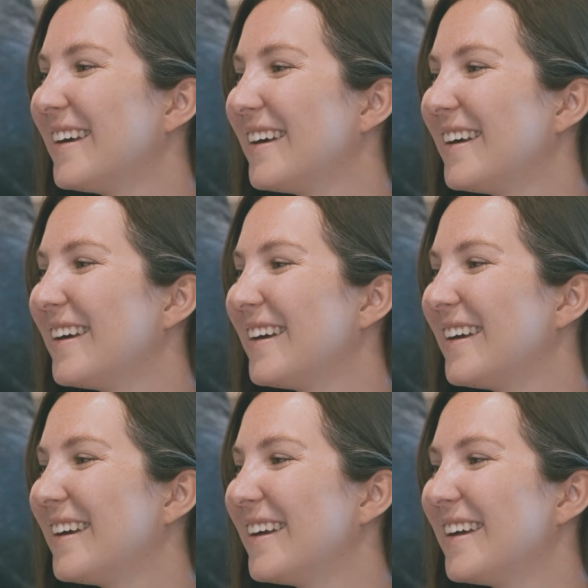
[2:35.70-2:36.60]

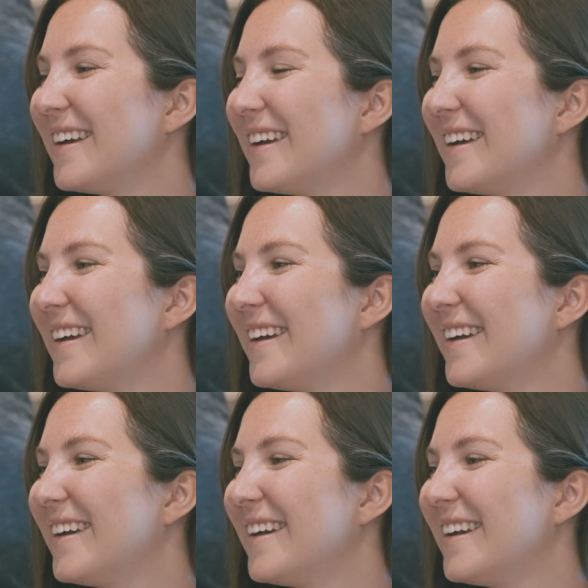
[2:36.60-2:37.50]

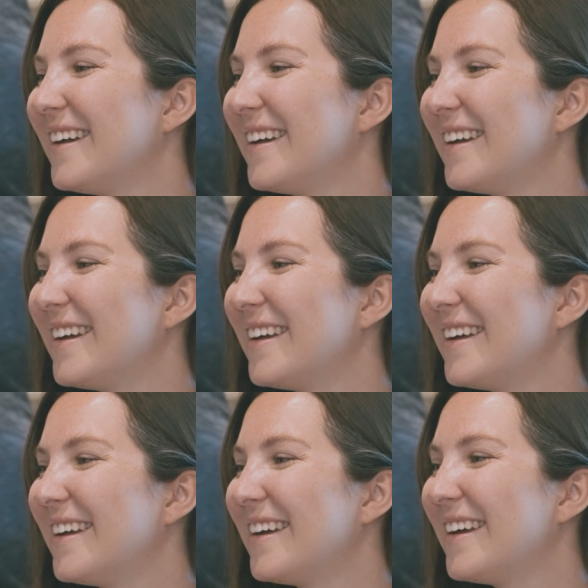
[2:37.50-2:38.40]

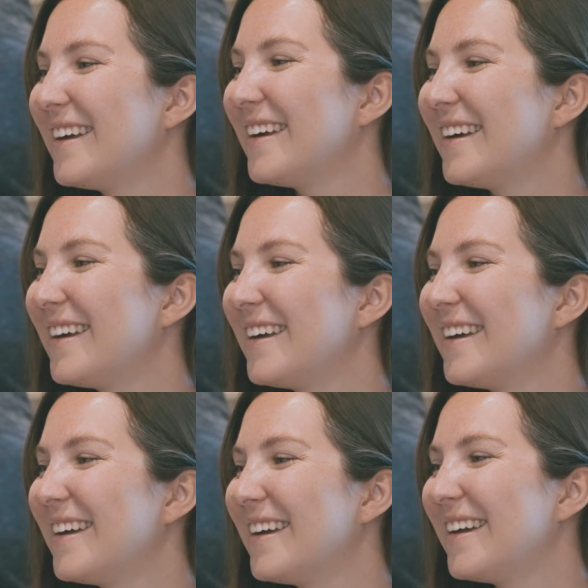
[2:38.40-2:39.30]

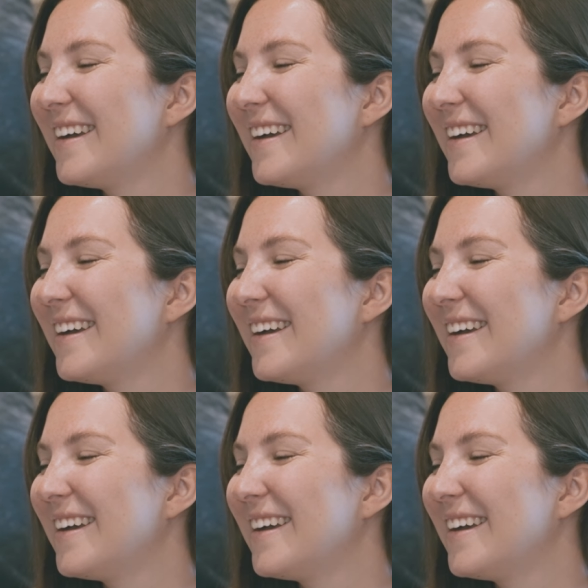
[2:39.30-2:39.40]
(silent)